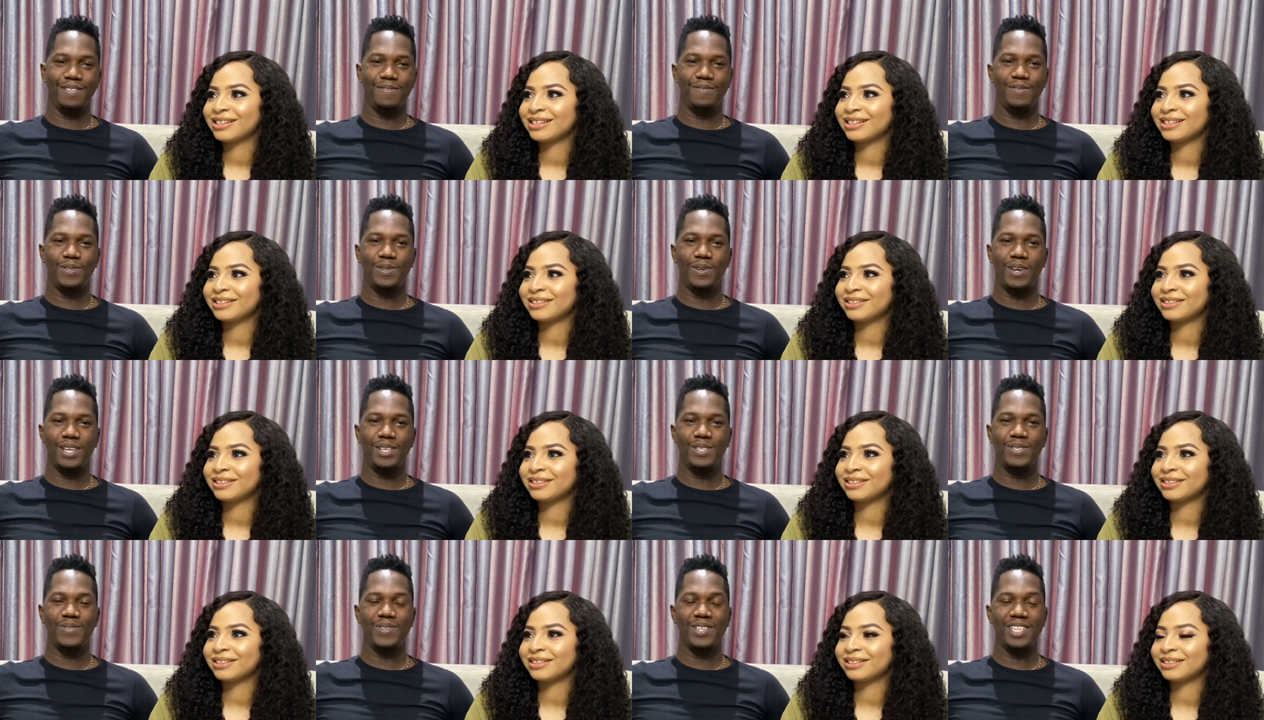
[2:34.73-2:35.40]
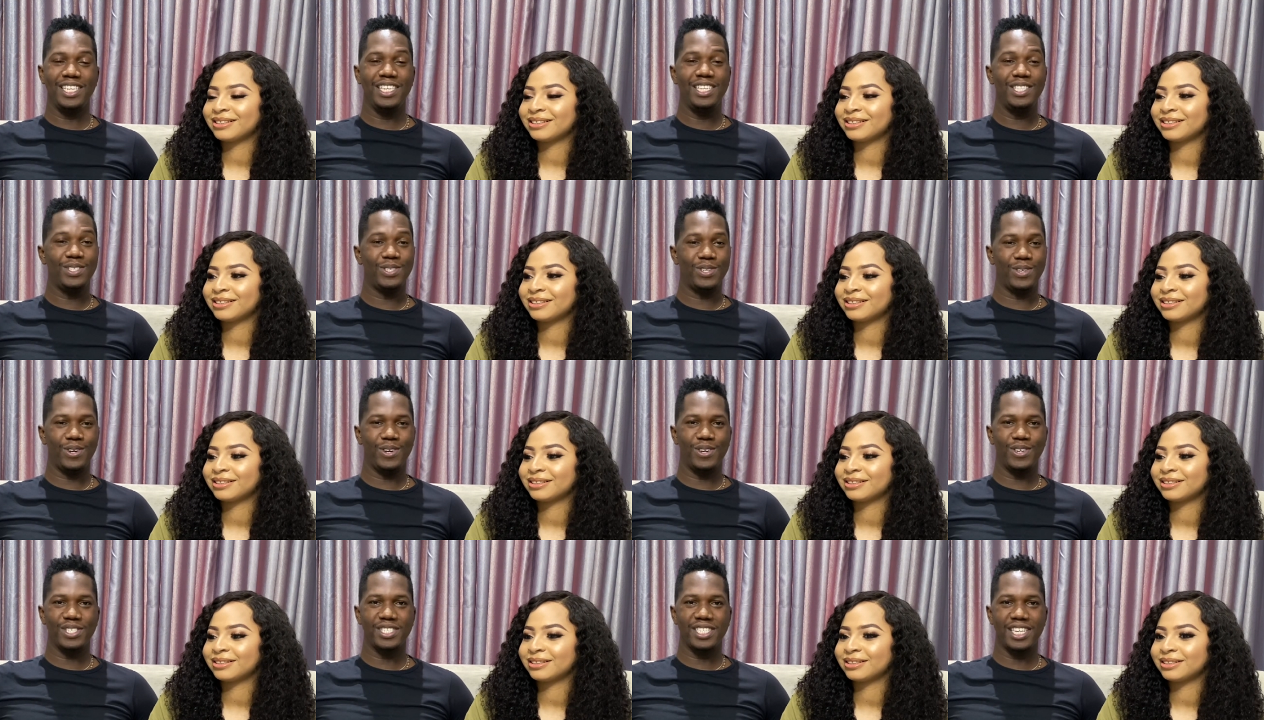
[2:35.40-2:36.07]
Speaker 1: so I used to lead
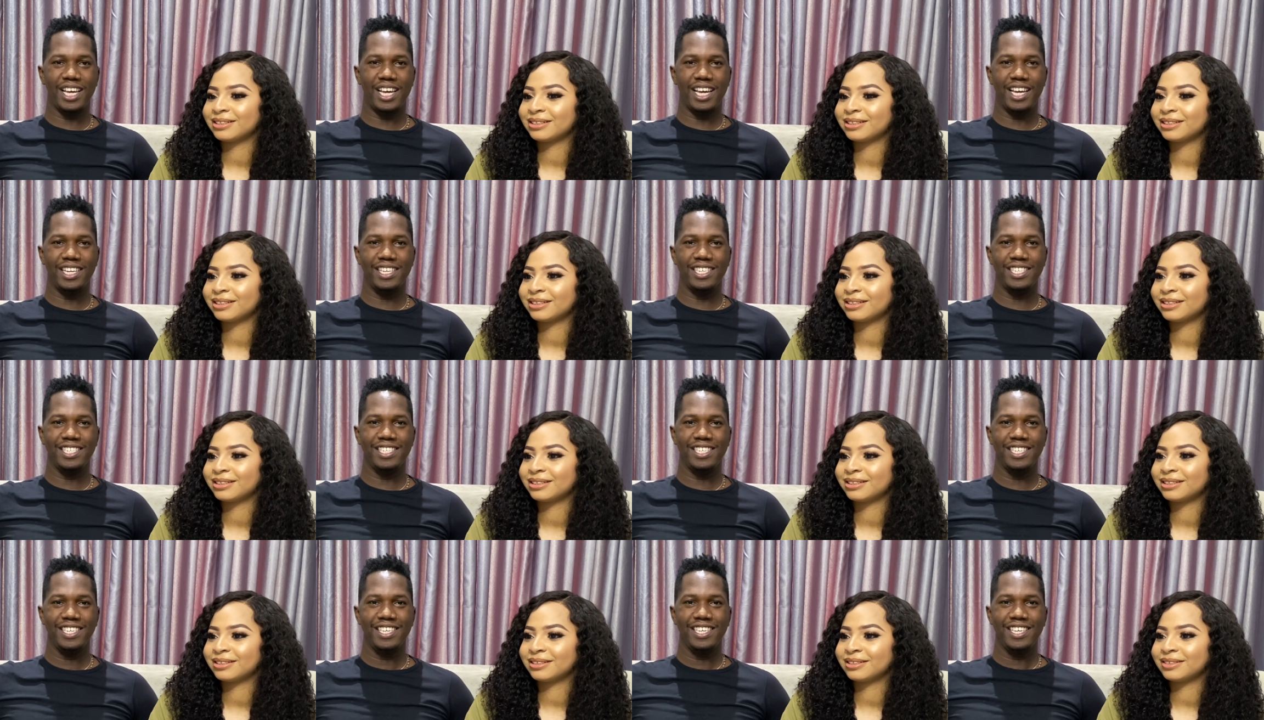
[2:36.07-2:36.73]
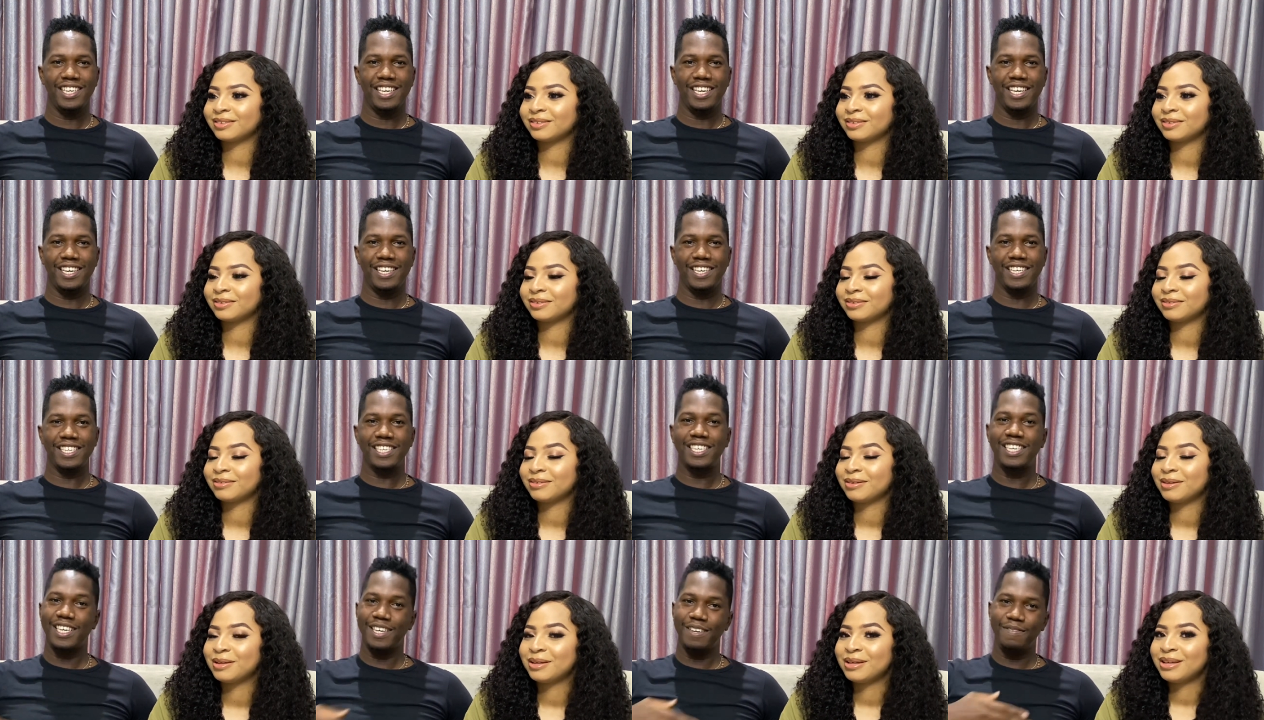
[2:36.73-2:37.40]
songs and
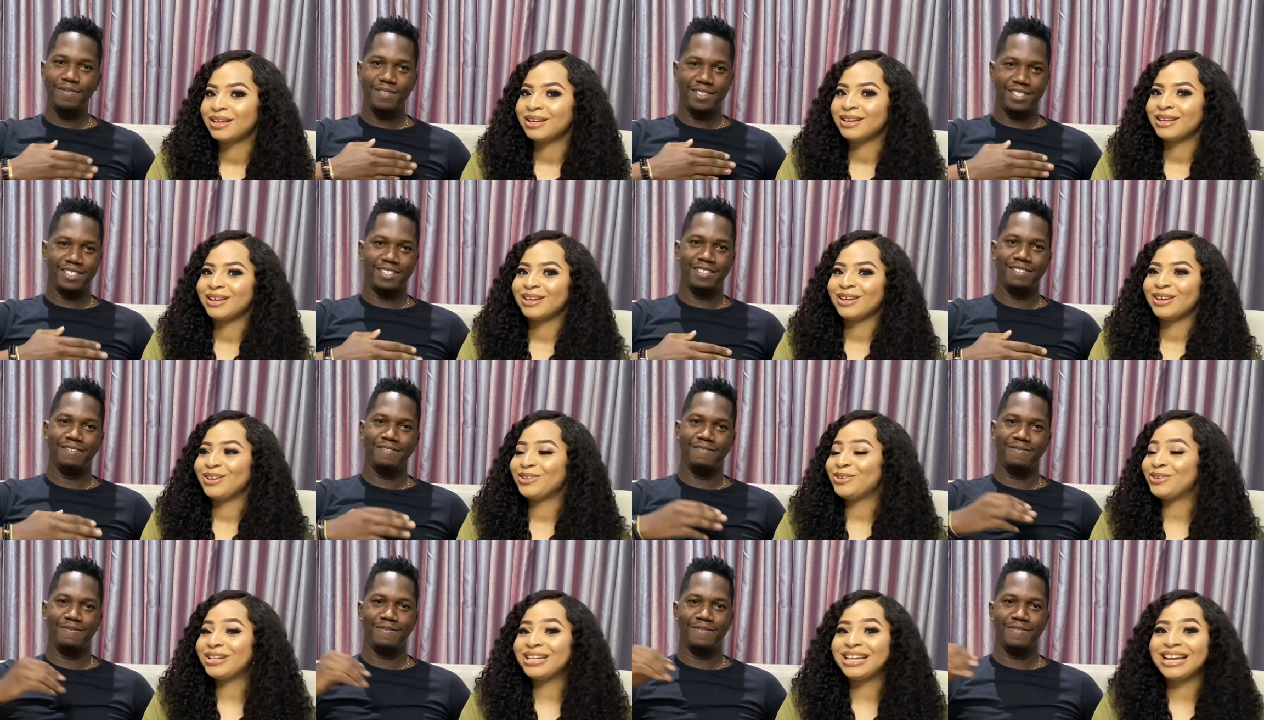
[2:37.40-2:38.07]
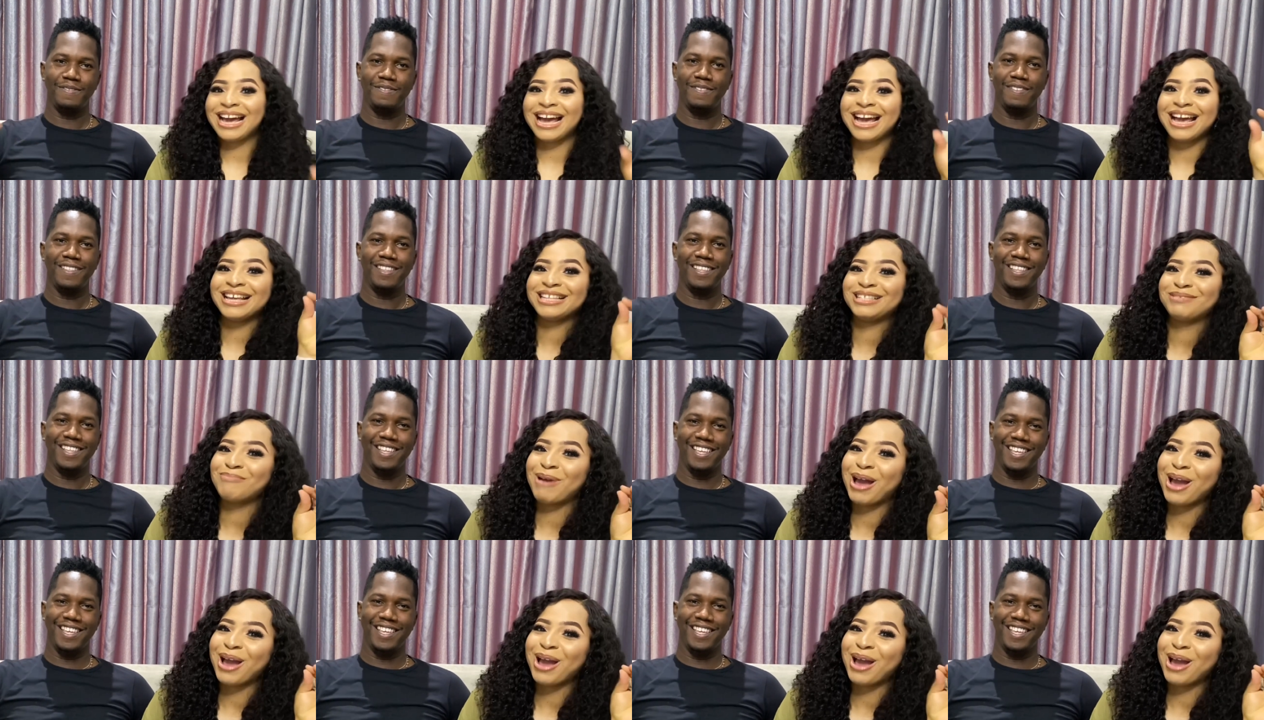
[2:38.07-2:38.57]
gifts.
Speaker 2: You guys, my